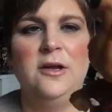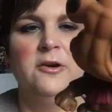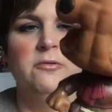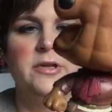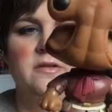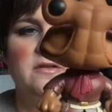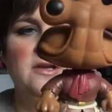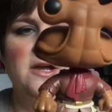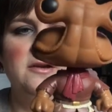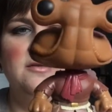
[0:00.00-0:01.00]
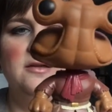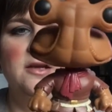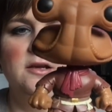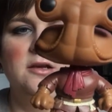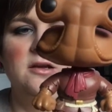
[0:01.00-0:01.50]
I don't really see
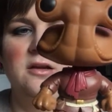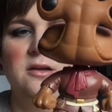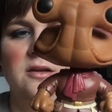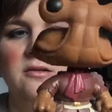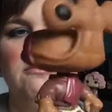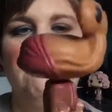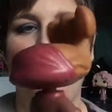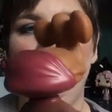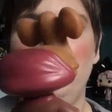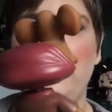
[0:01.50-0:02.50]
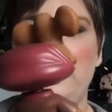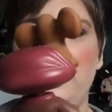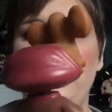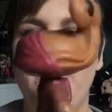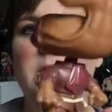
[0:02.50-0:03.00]
anything wrong with
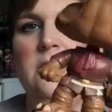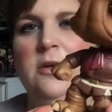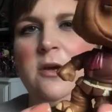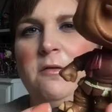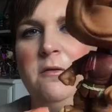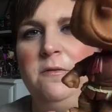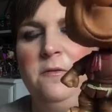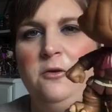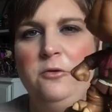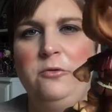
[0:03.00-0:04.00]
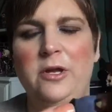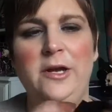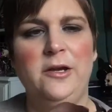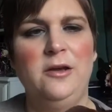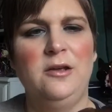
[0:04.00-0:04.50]
him I mean he has a few
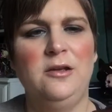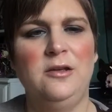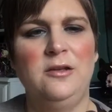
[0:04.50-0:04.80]
like